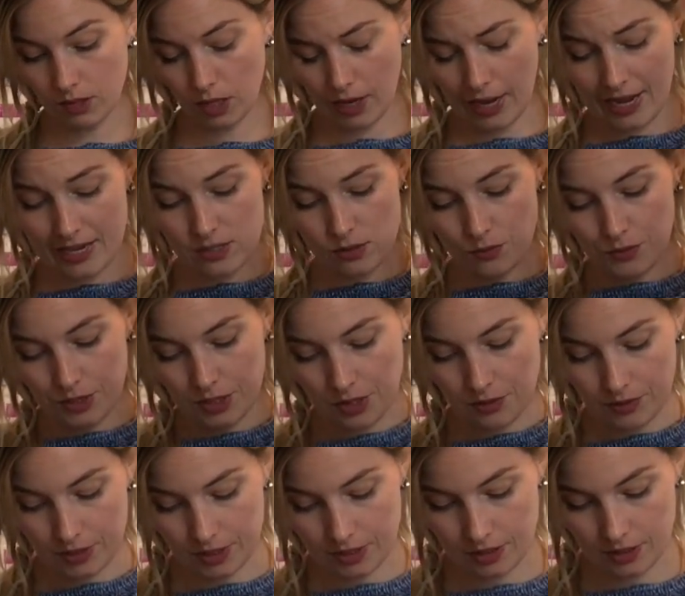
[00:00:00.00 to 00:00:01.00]
has a really,
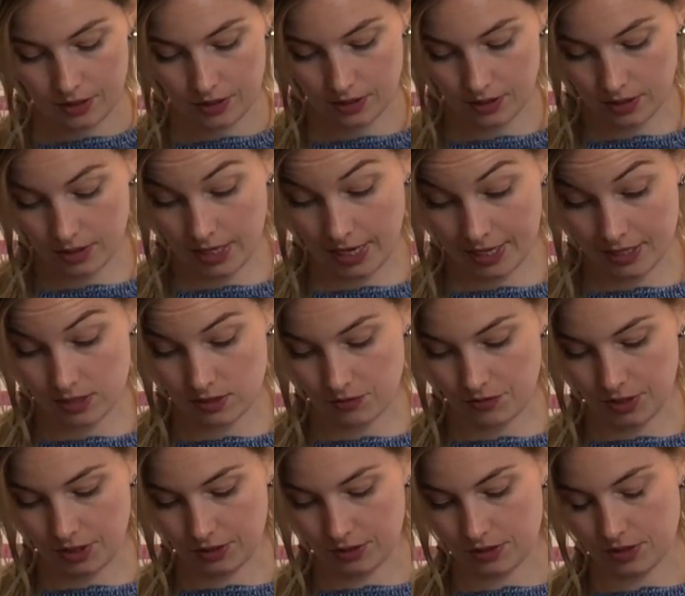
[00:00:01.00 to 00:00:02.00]
really nice feel